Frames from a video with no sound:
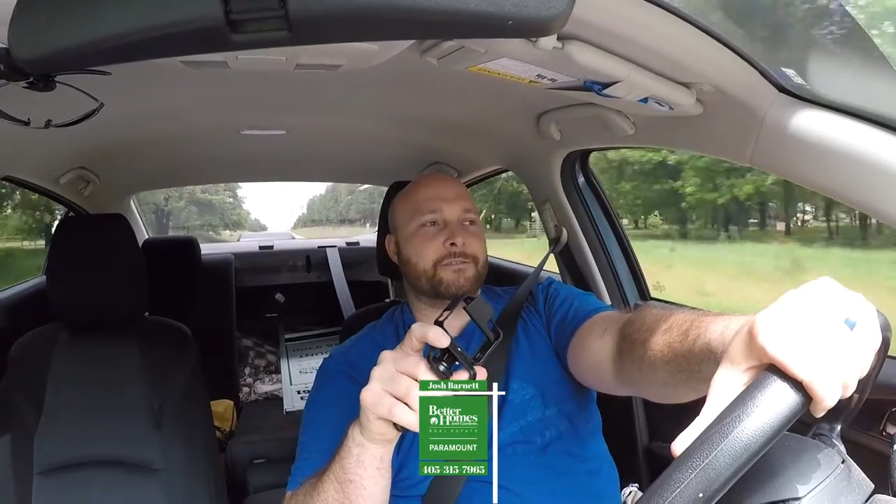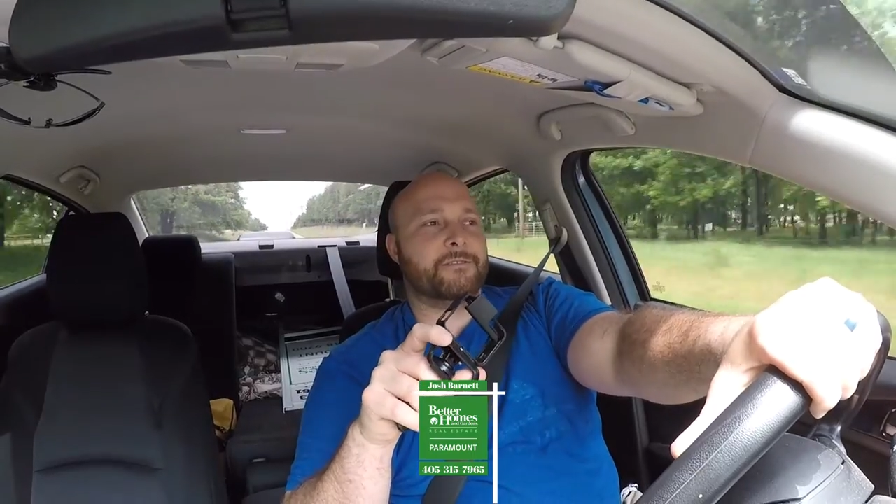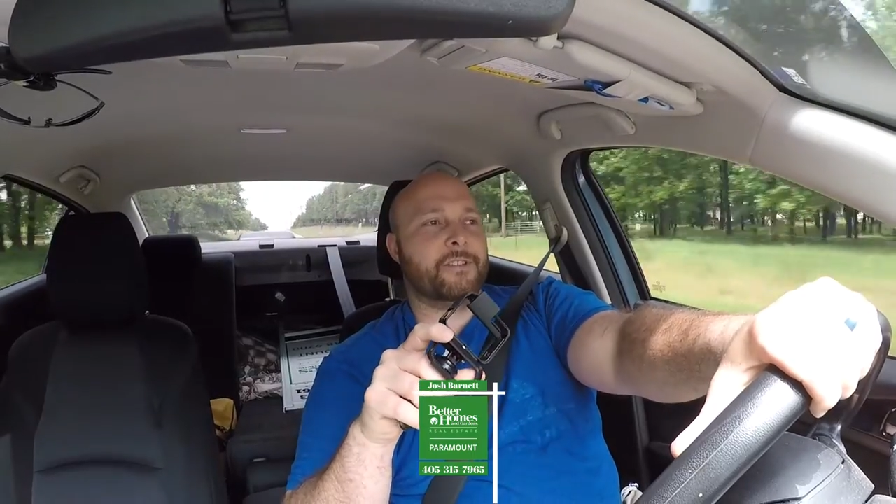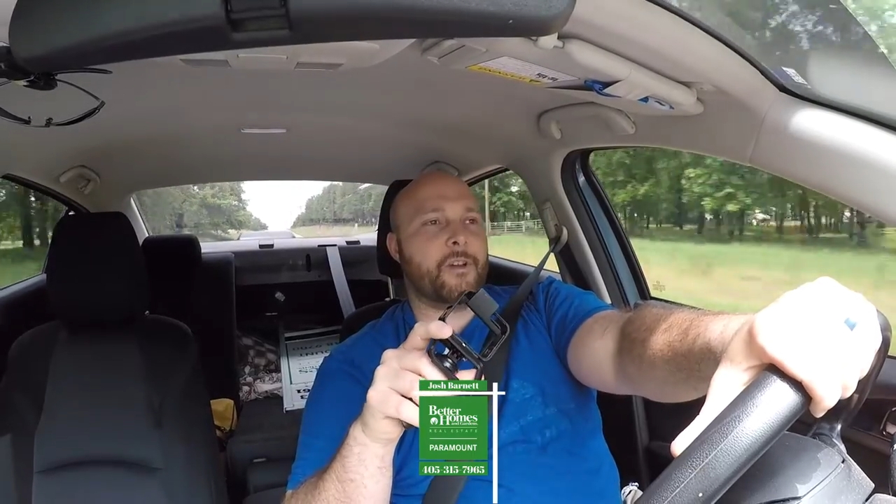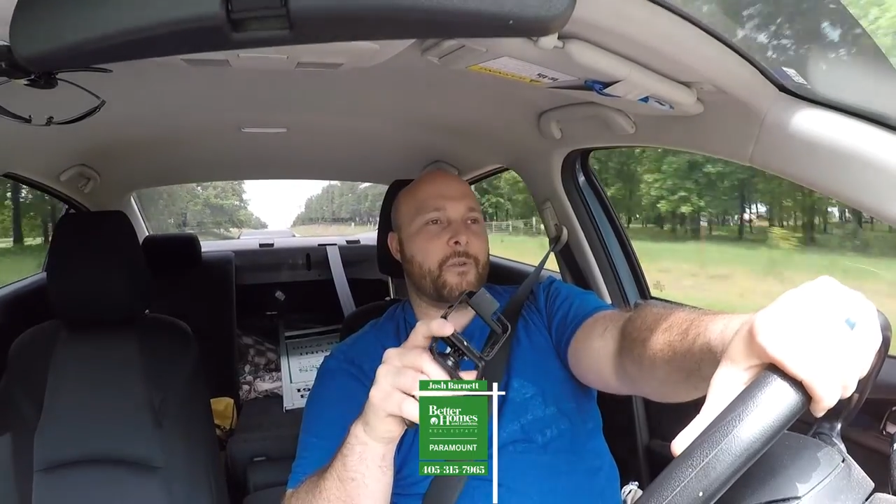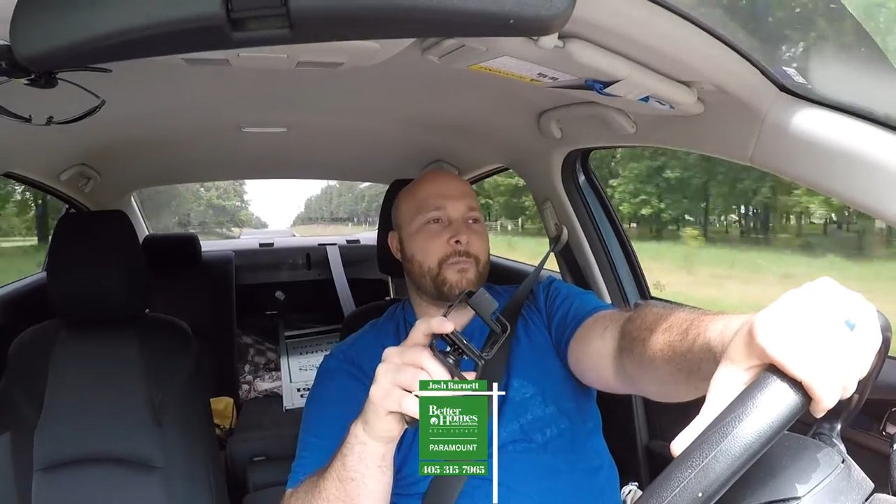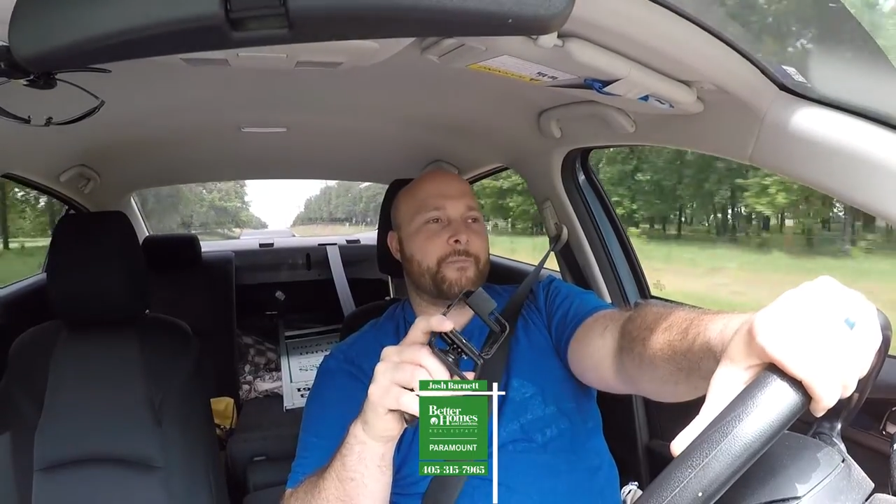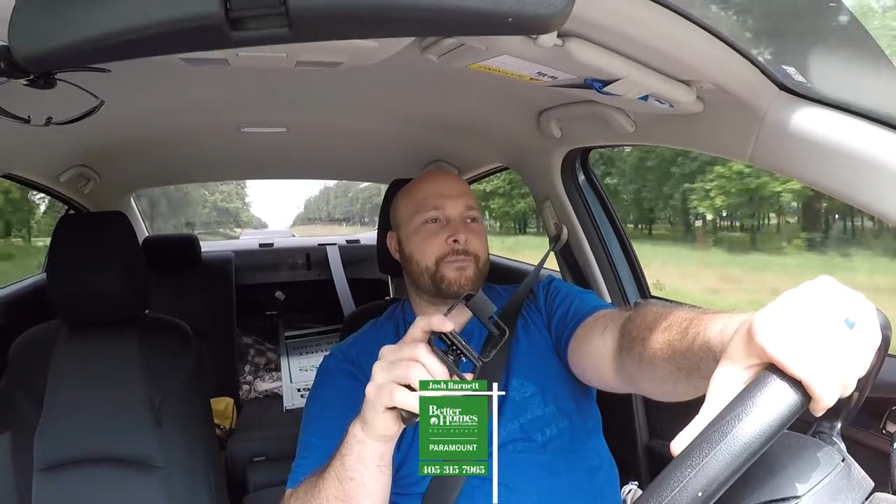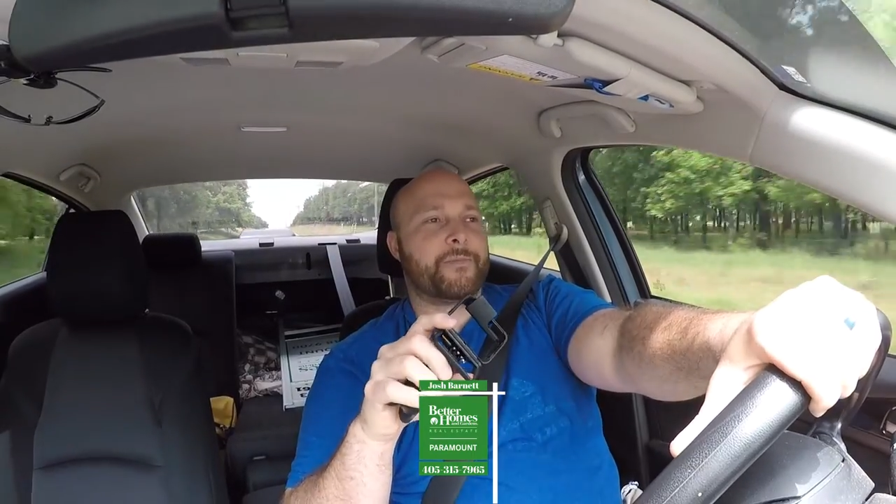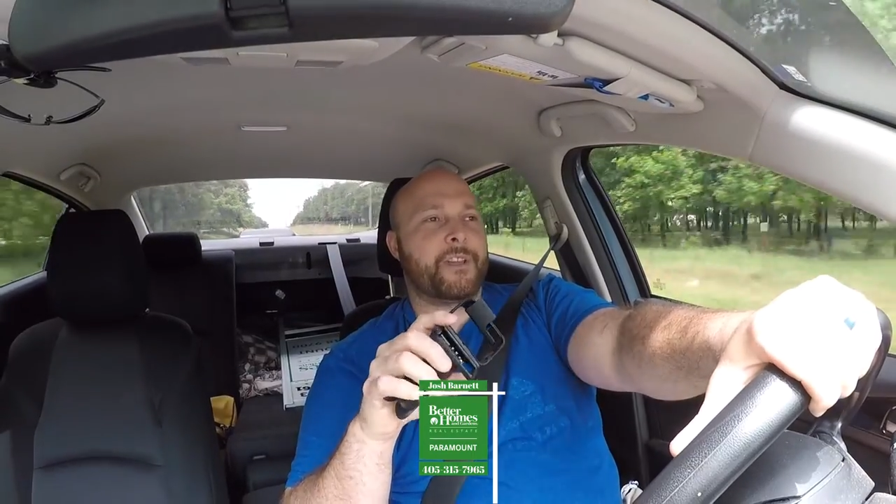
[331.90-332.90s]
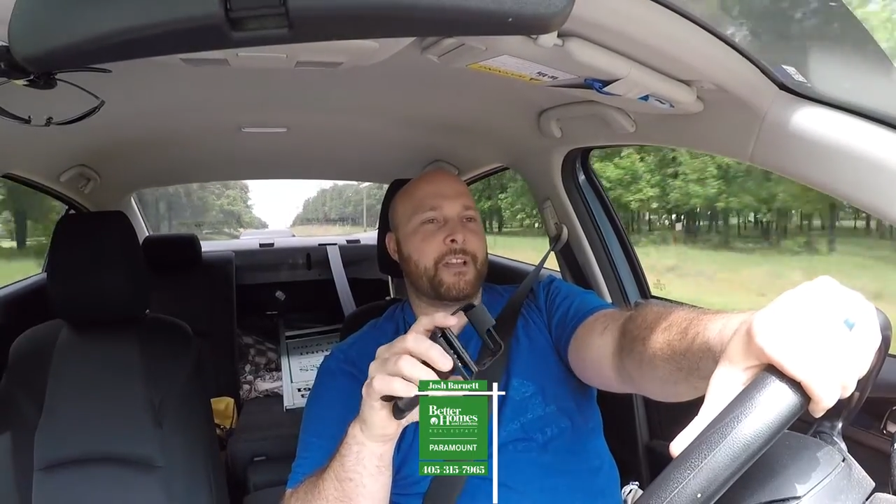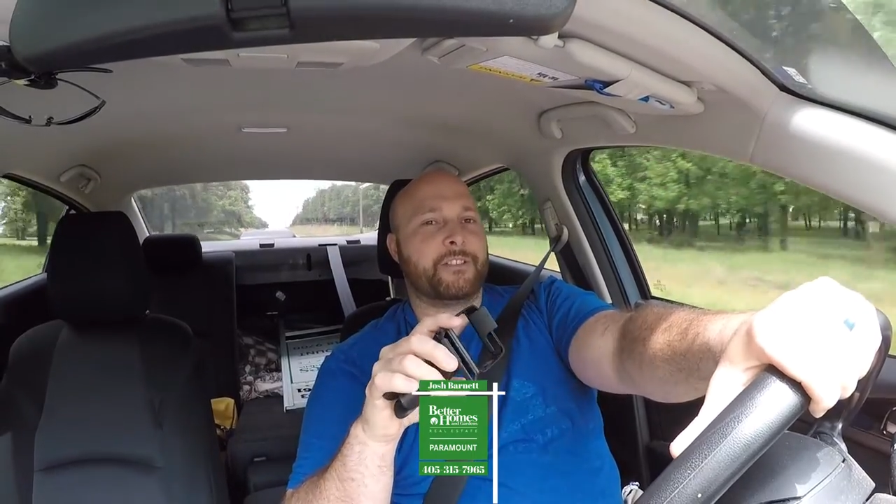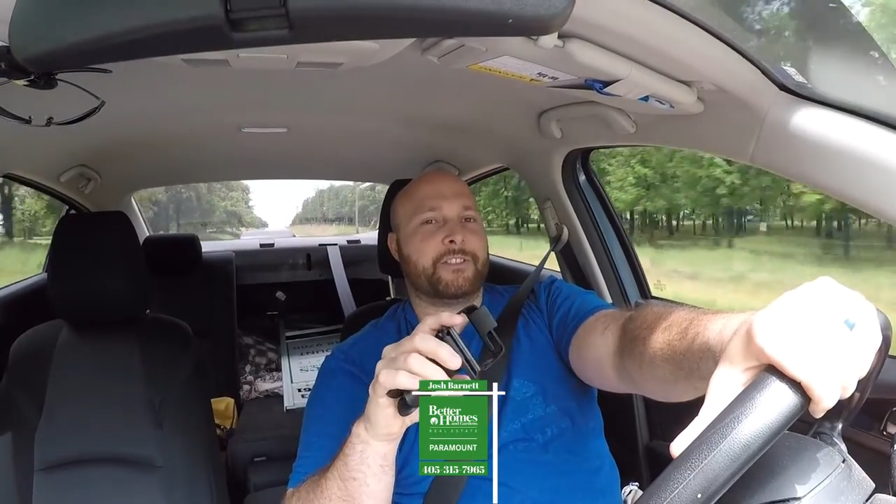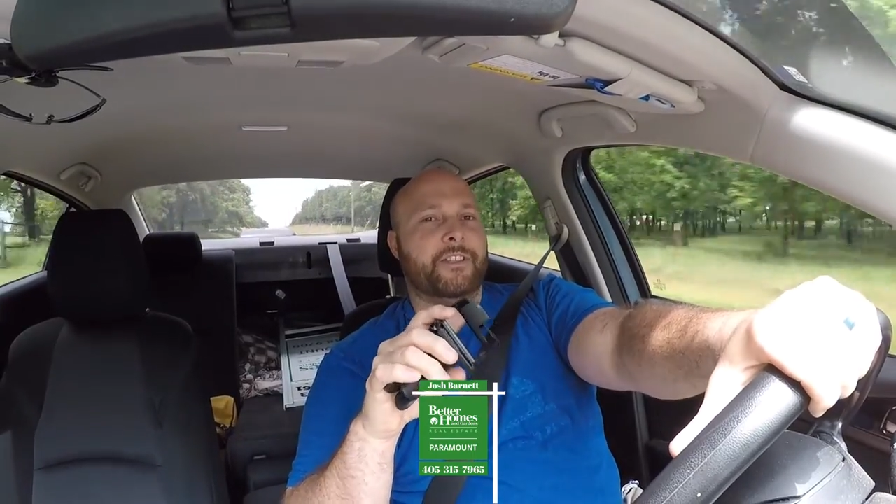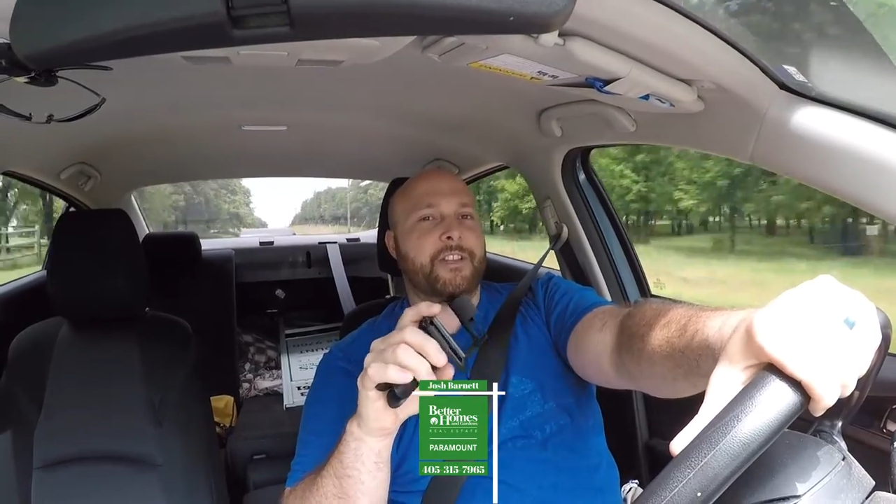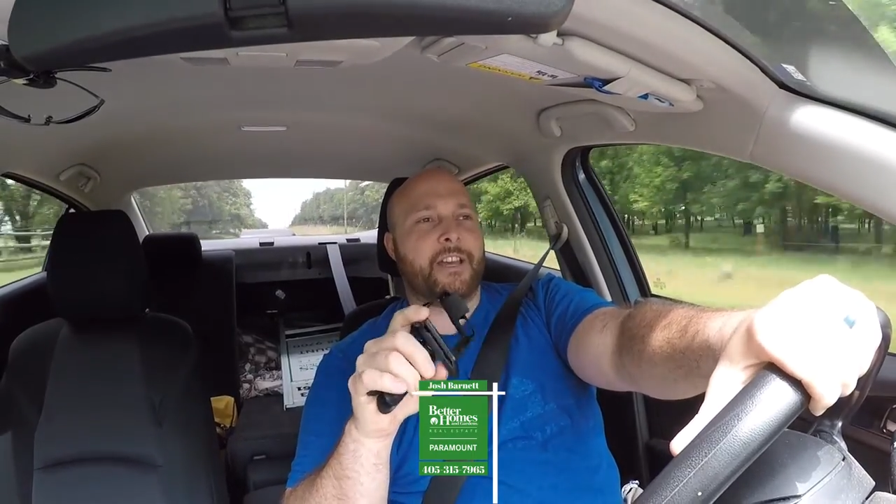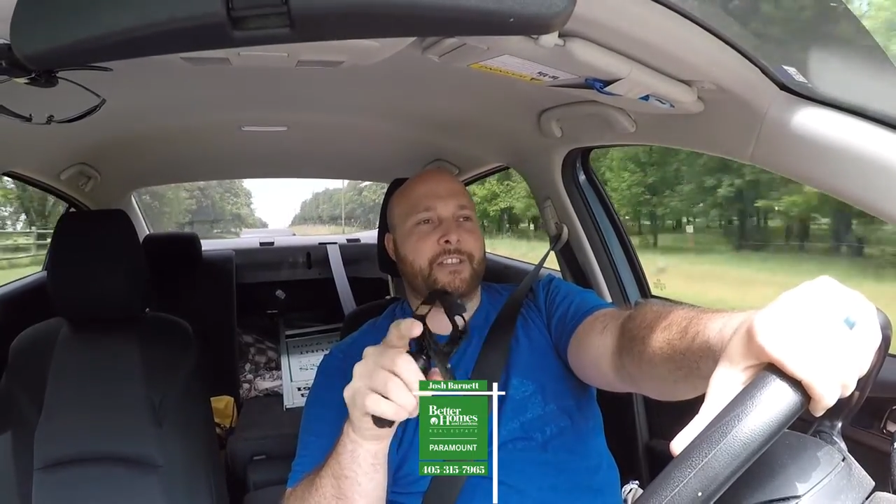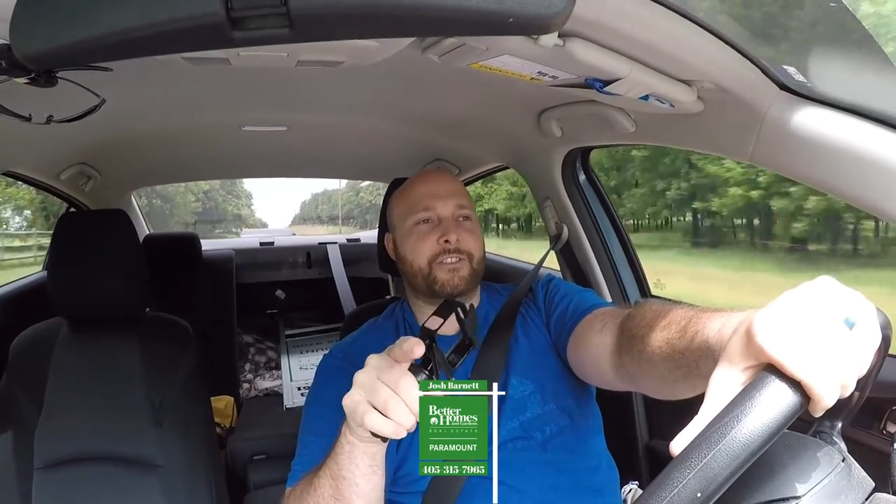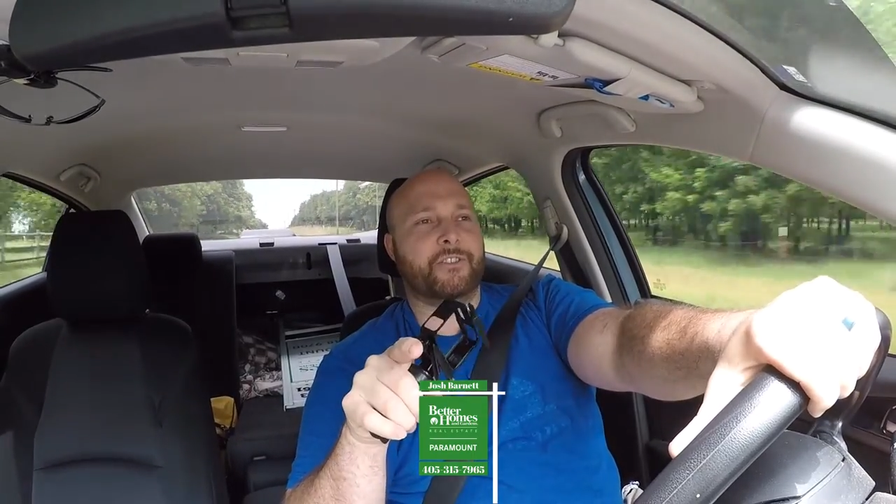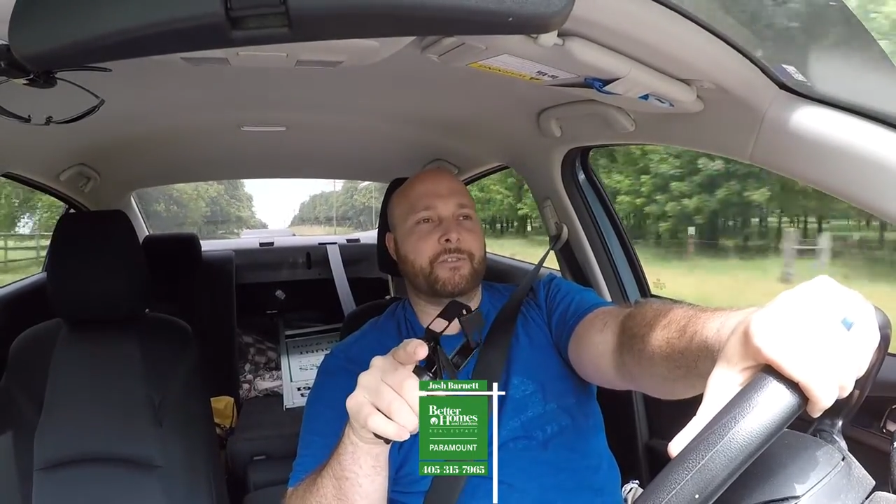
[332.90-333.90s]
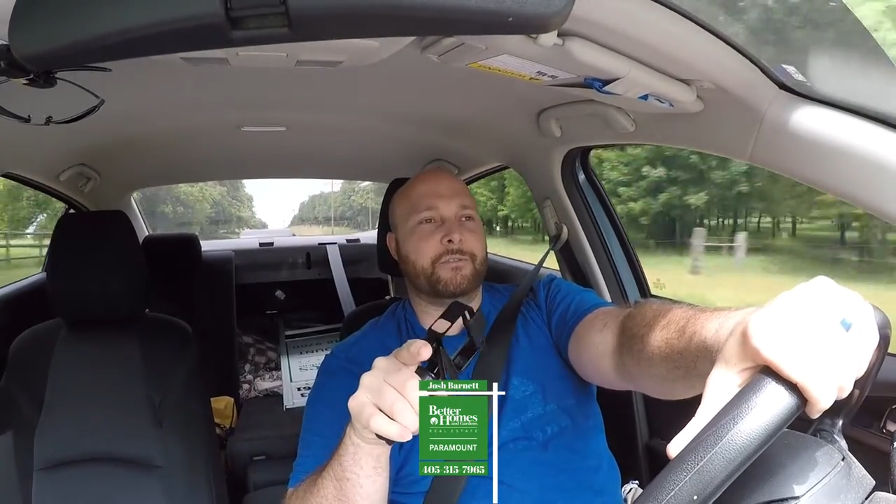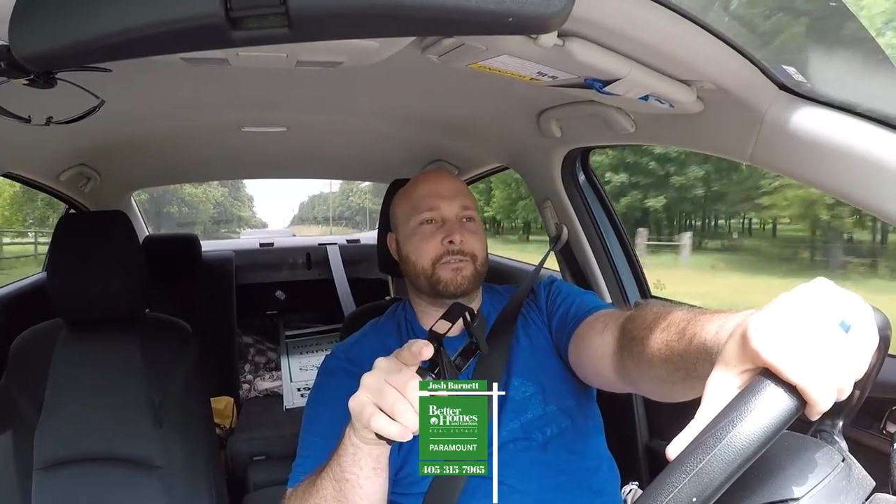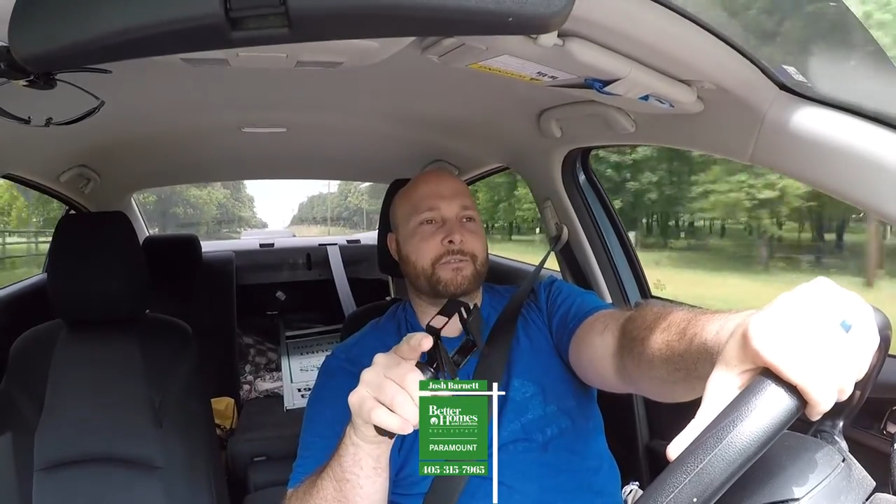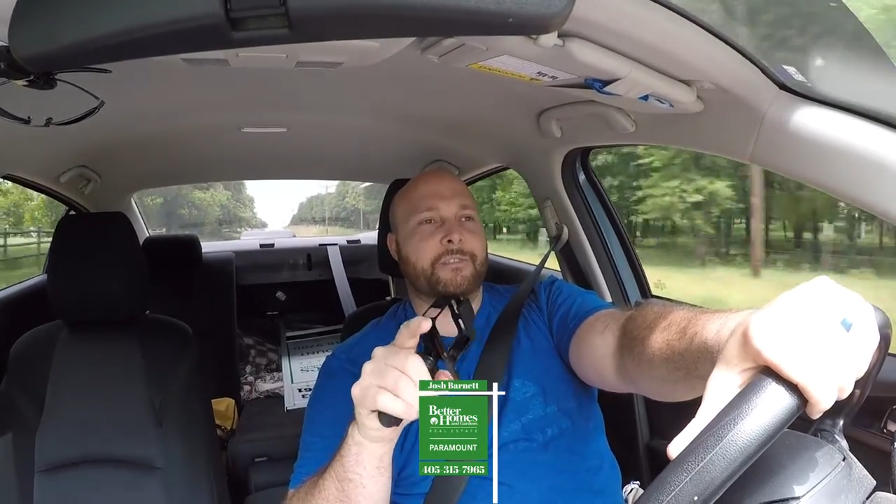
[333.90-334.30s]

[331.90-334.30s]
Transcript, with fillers: So I'll see you guys soon